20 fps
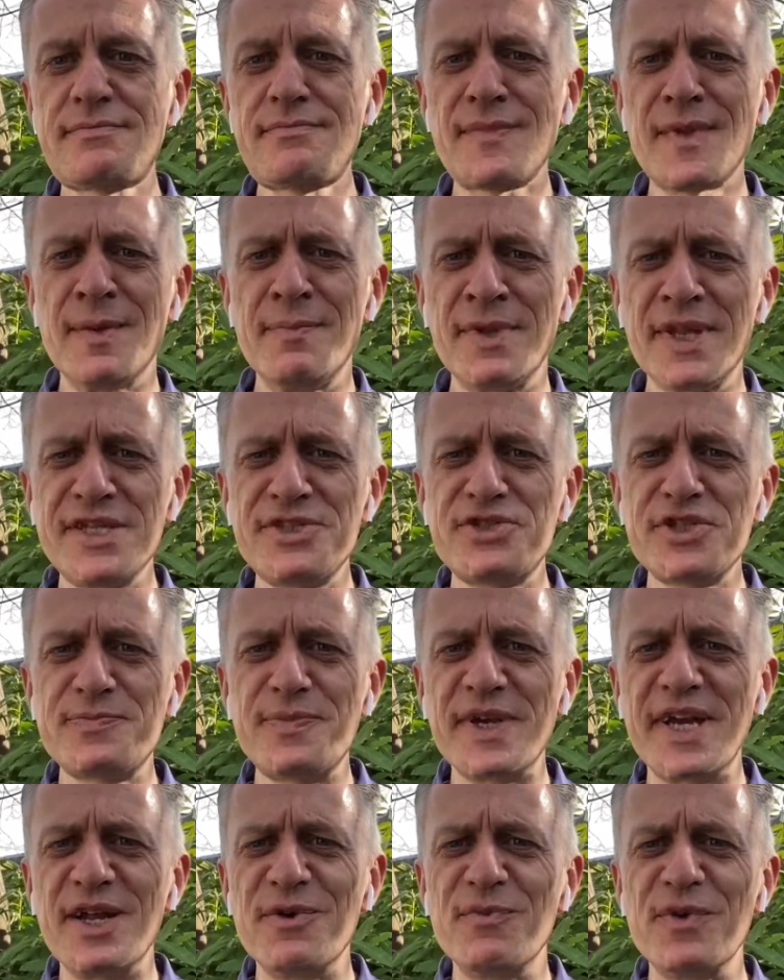But let's just
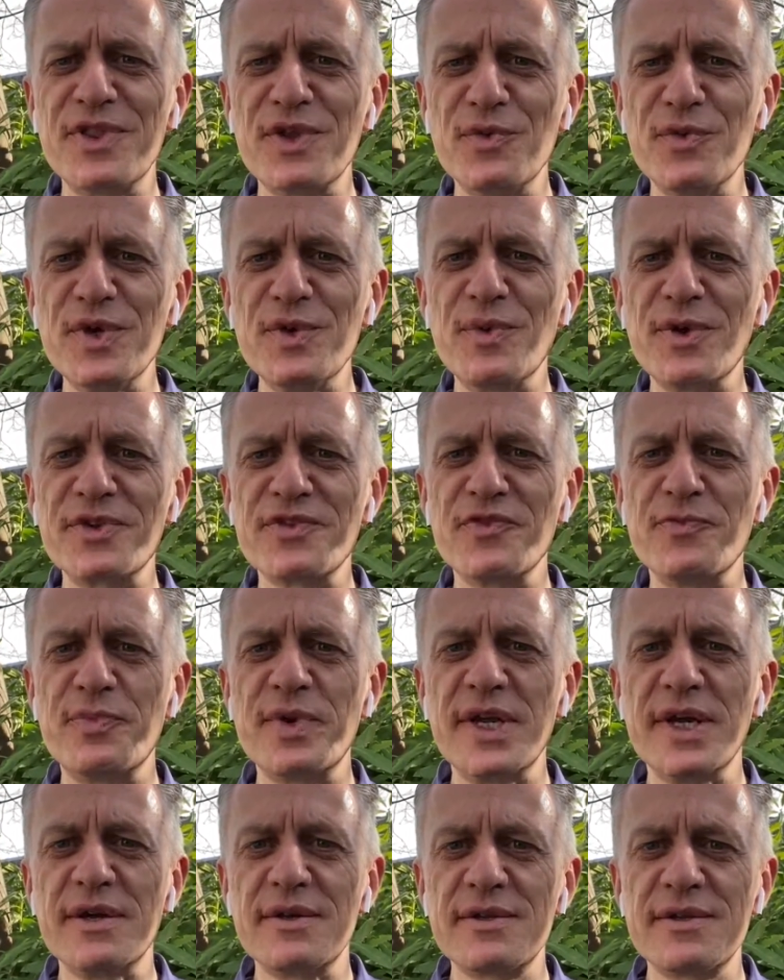begin with a wee word of
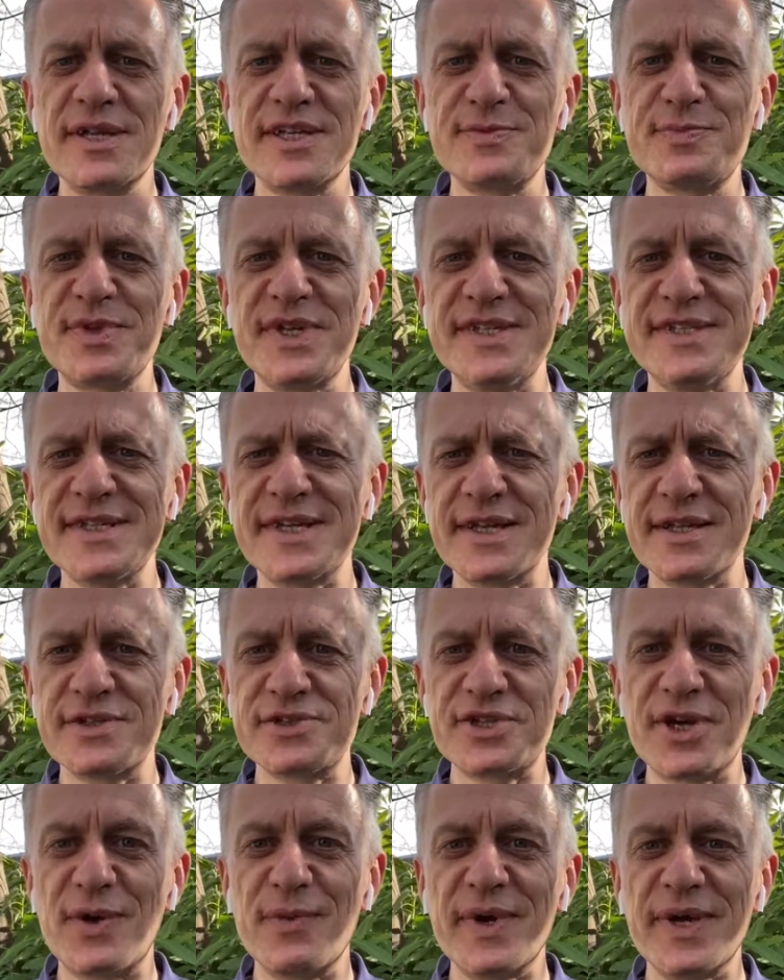prayer. Let's pray together,
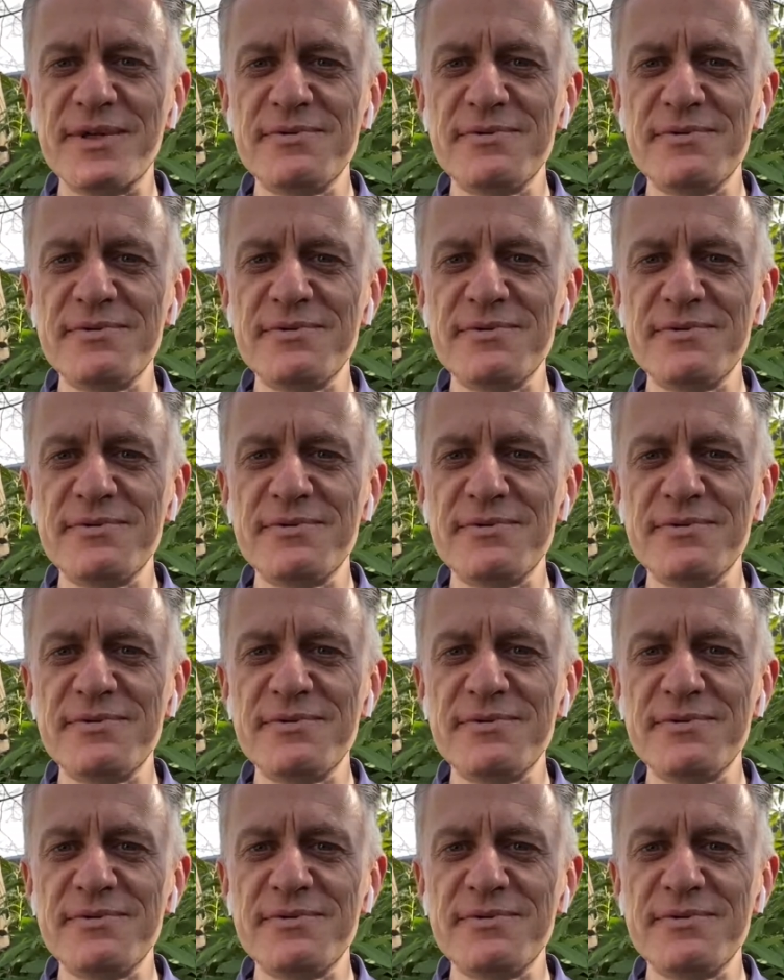shall we?